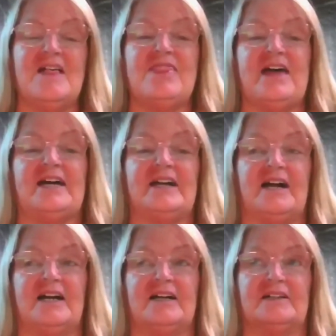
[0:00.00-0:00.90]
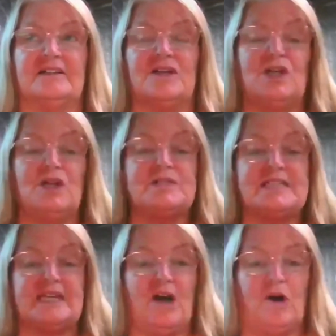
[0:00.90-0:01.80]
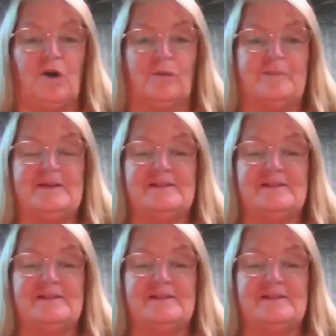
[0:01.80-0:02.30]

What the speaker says: that are losing hope.